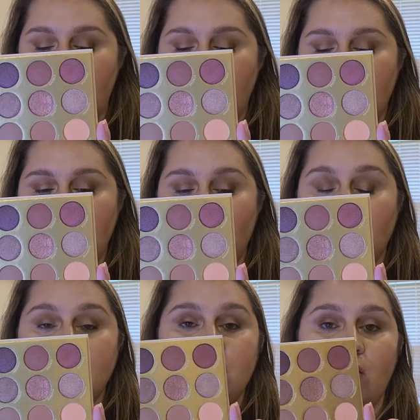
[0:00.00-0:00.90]
Be Your
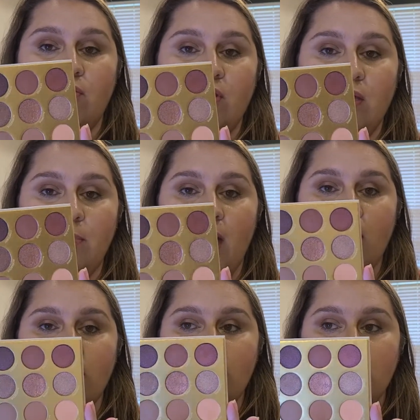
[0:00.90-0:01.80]
Selfie
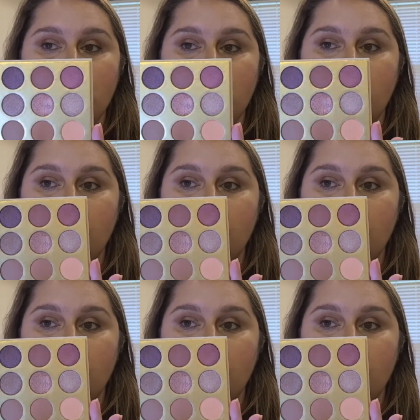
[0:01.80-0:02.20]
palette.